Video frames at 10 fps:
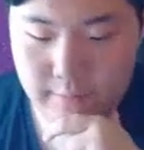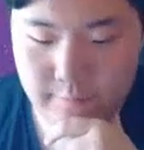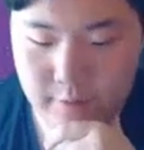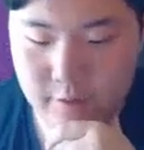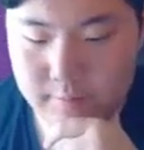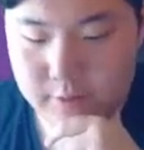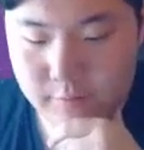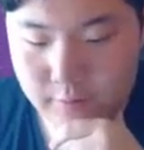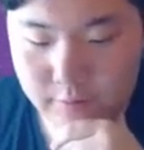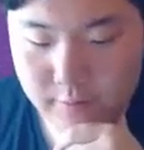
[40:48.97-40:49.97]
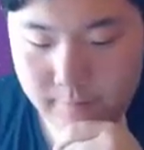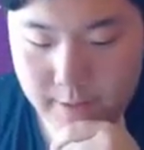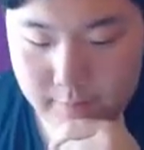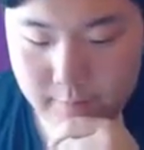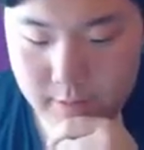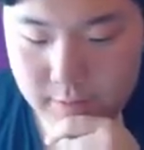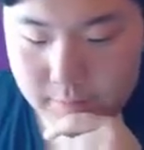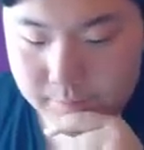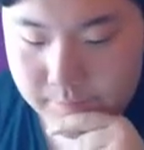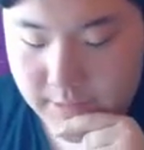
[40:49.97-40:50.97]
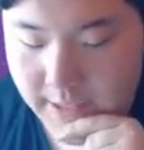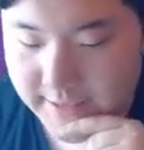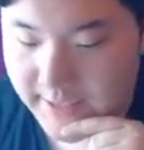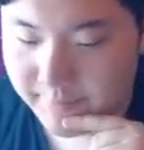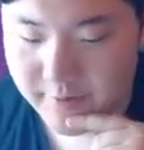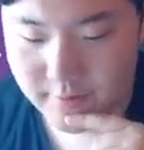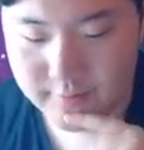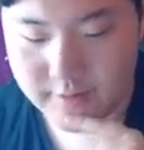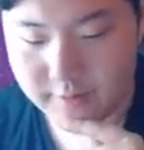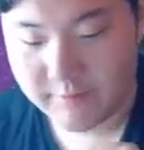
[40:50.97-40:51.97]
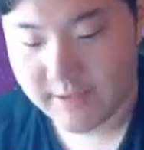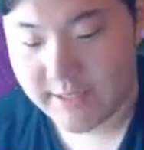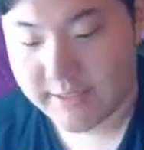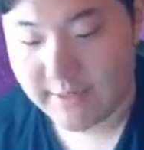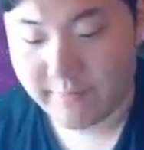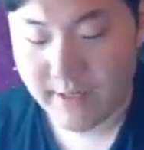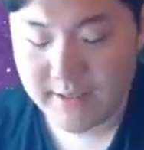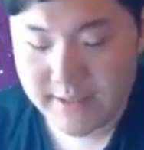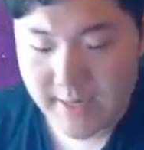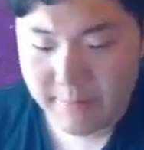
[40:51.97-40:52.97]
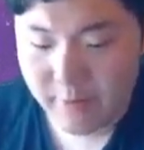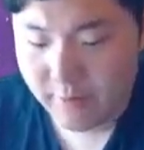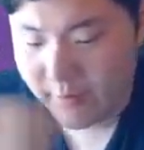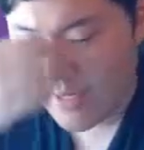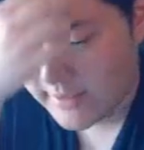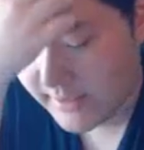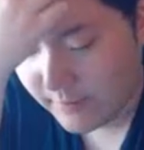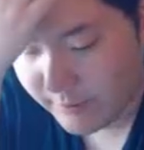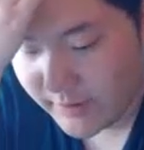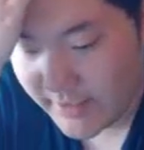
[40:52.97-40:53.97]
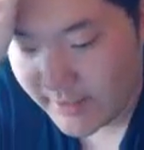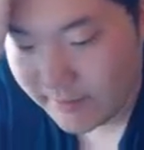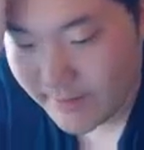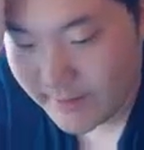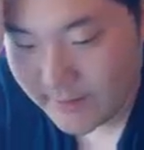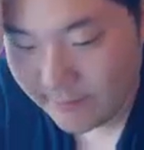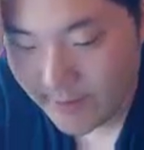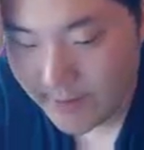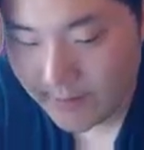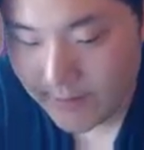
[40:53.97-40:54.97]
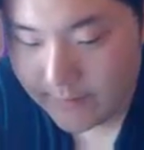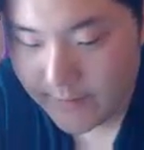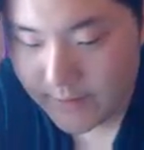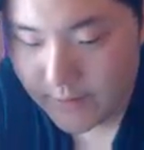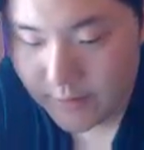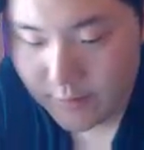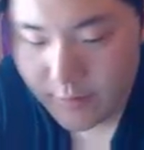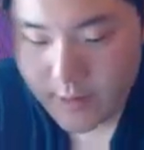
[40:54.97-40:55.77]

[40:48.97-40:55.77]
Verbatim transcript: Flare Blitz Recoil no matter what. And Tapu is going to protect. I thought Tapu Koko had to either protect, because if he gleamed into